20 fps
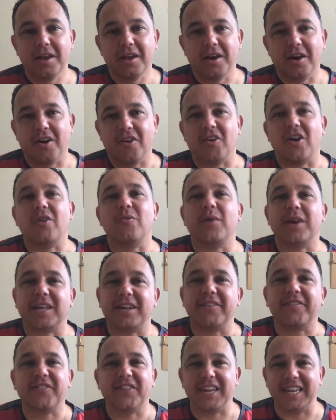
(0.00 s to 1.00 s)
All right, we're
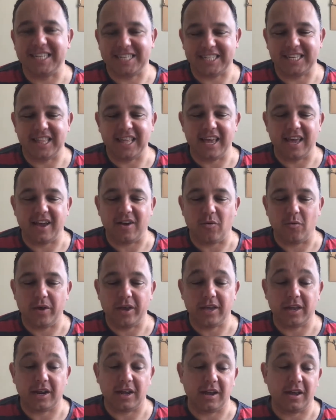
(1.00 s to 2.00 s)
going to finish there.
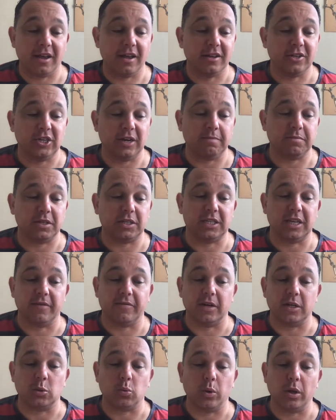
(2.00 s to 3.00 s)
Chapter
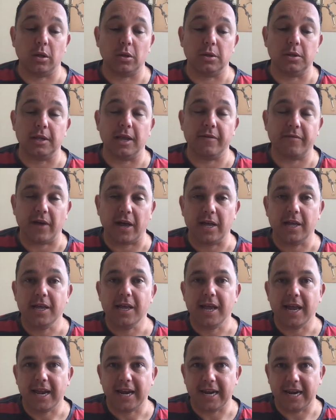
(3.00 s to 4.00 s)
7 is we'll never
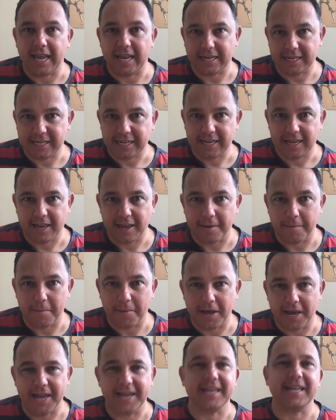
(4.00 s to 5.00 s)
let him
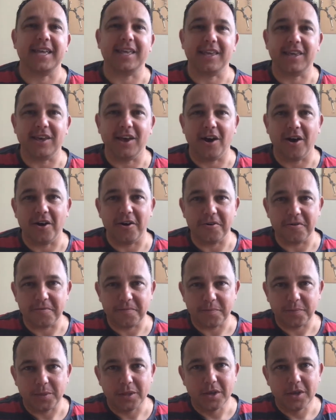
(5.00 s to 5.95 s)
go.